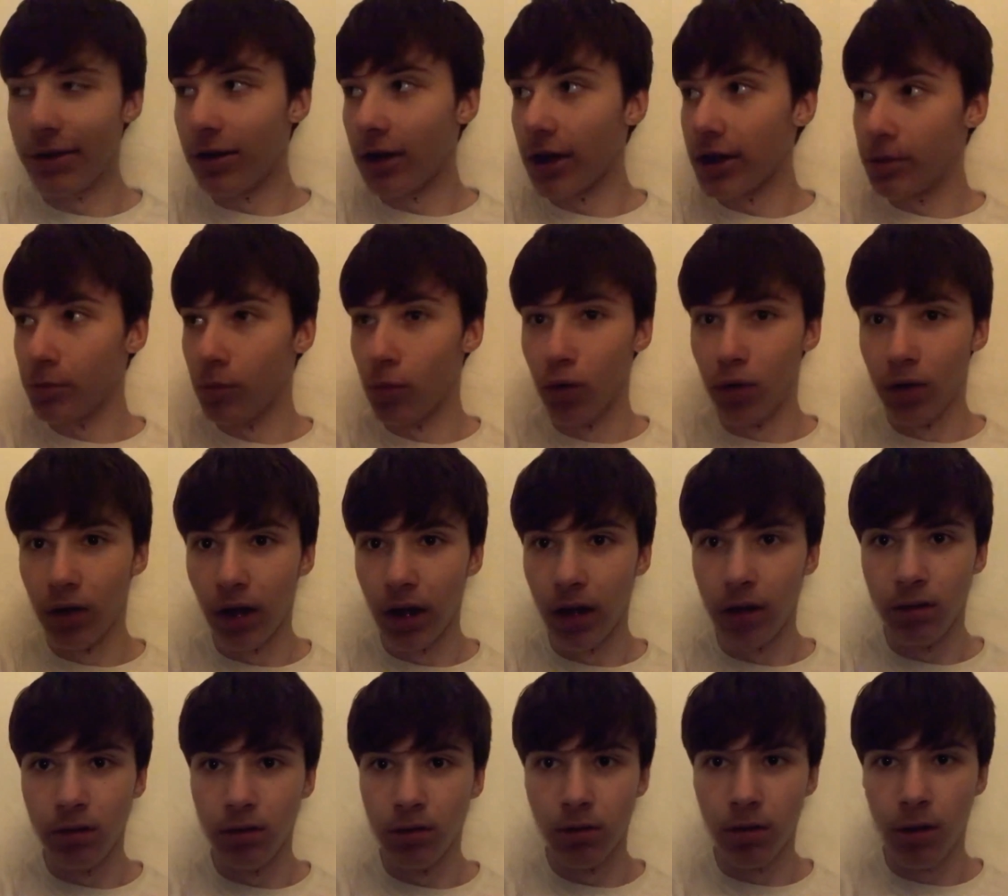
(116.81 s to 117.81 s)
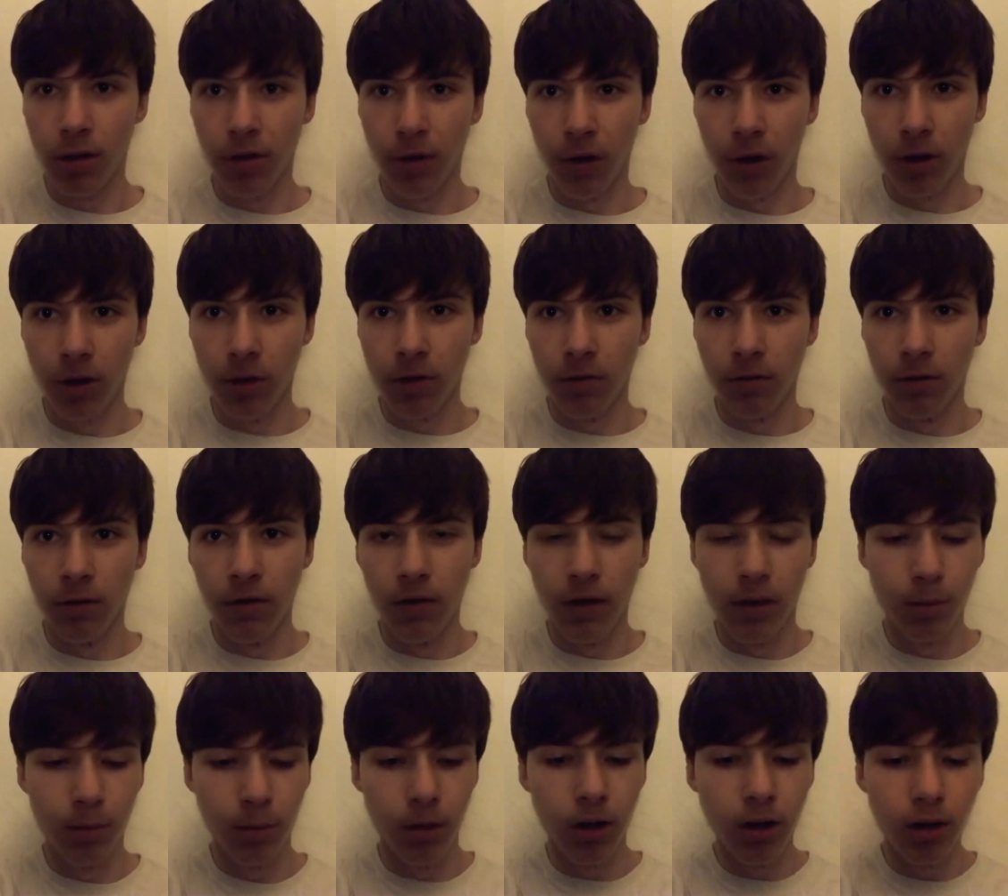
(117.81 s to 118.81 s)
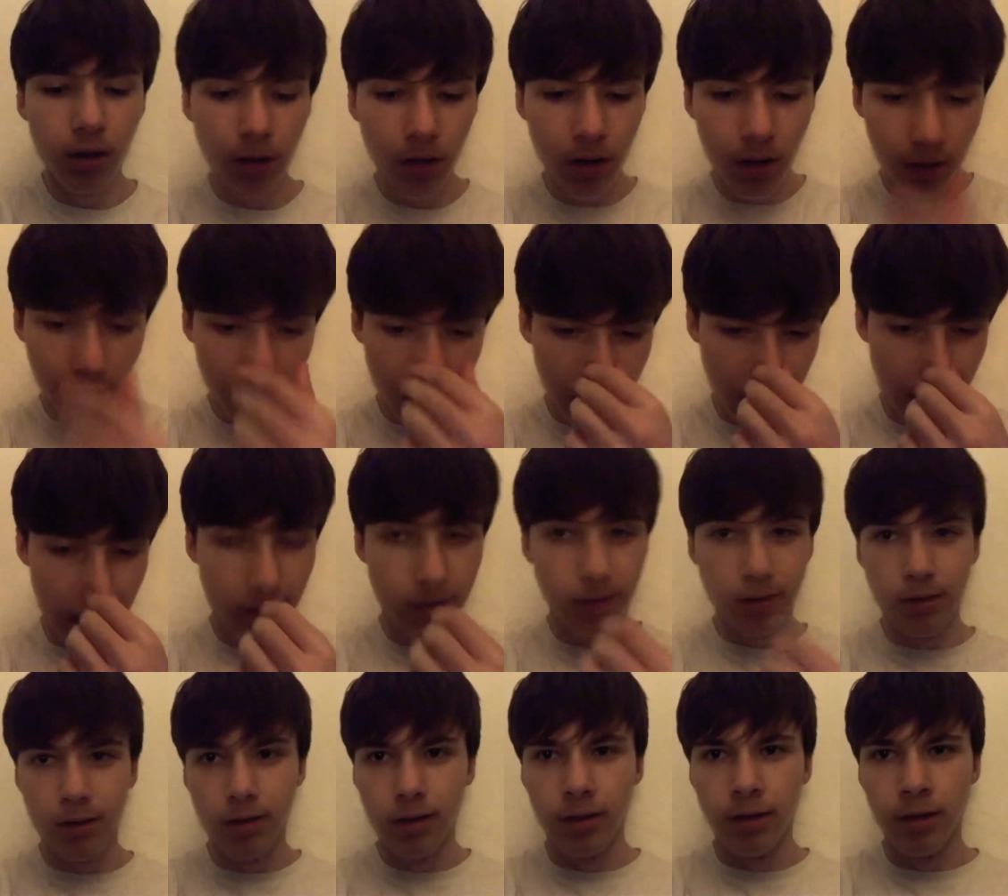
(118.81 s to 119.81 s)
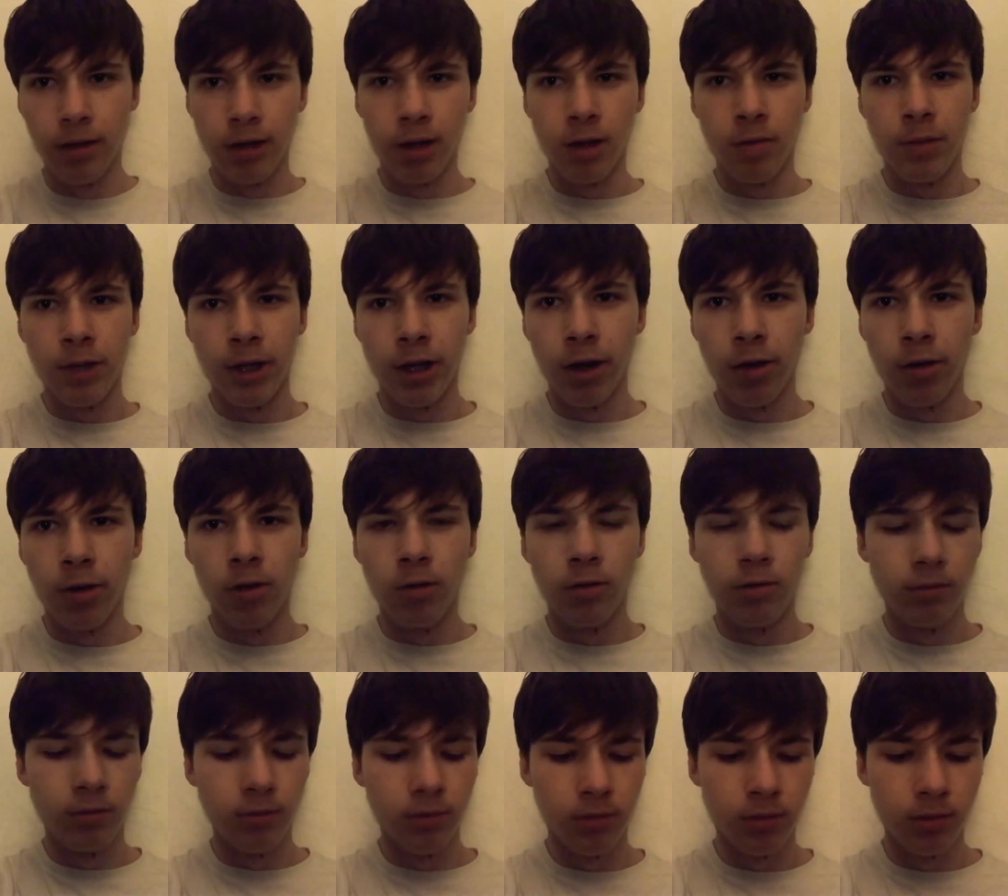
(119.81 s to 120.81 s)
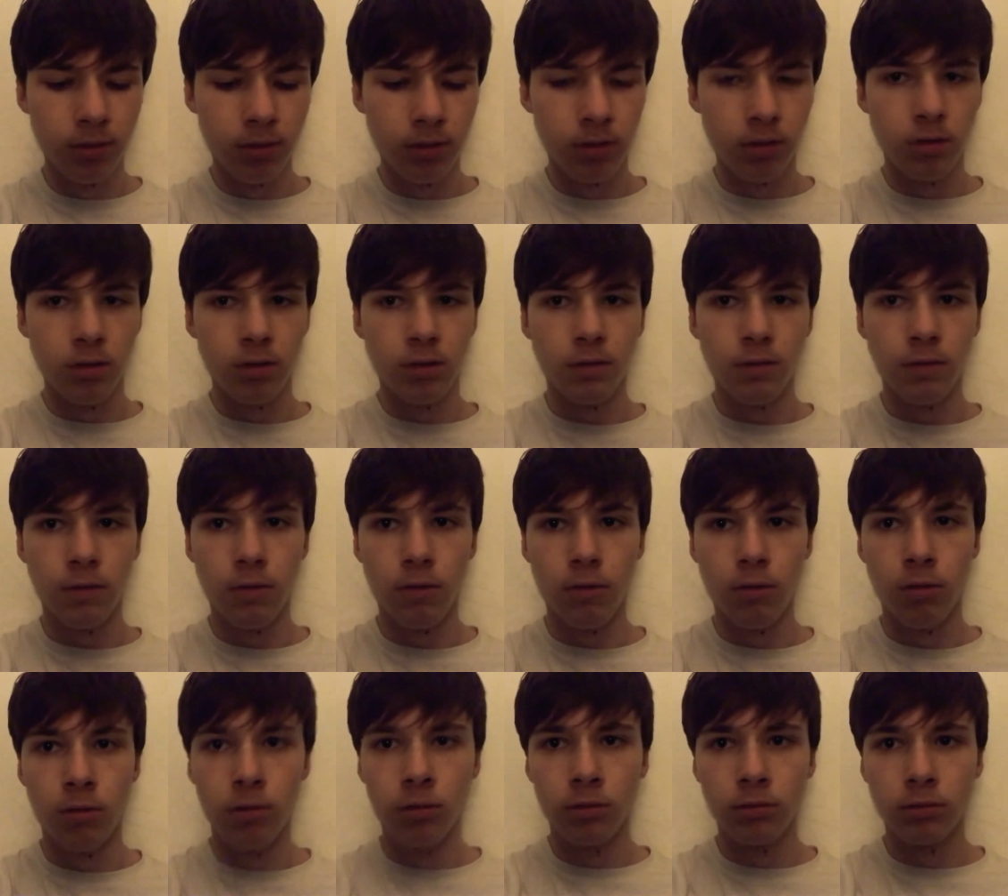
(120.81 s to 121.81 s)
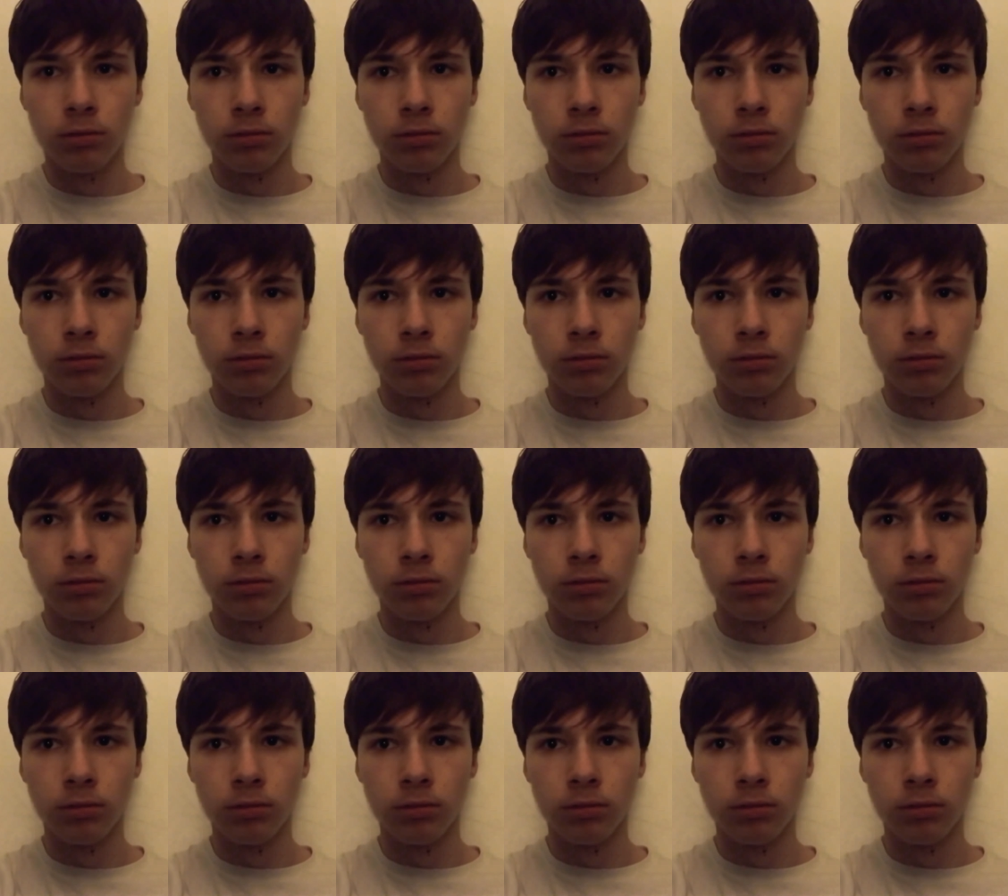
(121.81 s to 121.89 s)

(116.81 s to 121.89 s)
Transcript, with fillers: Today's Monday, 30th of November, and they're going to be going on for